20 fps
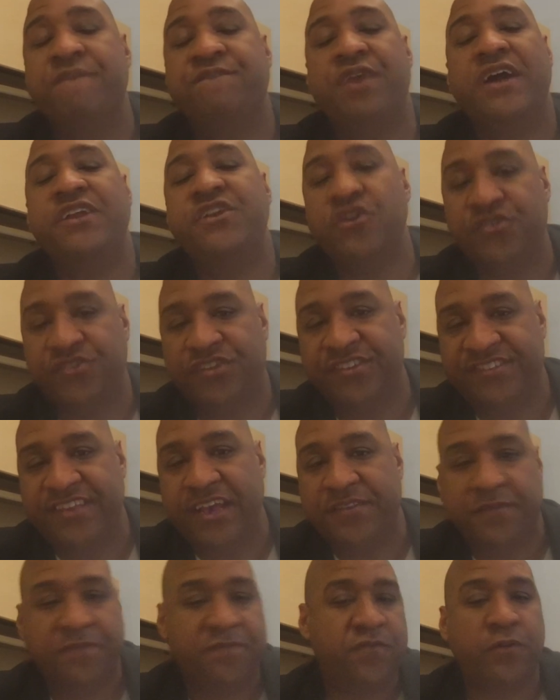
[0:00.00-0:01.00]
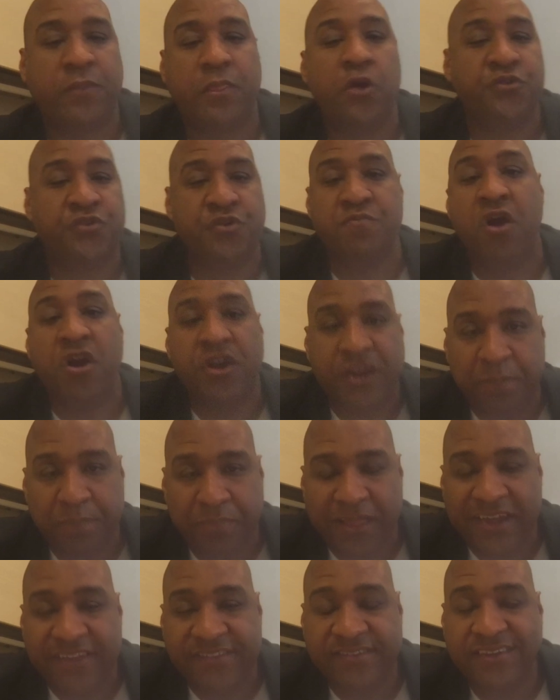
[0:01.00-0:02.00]
find your success in the foreclosure
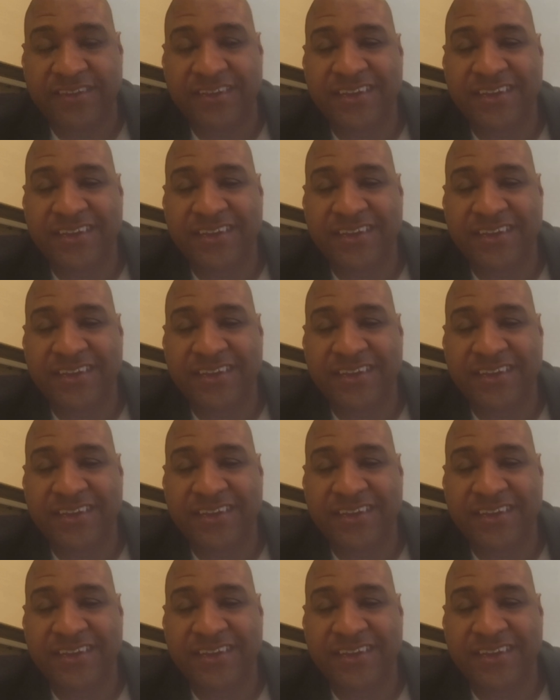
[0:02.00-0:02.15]
marketplace.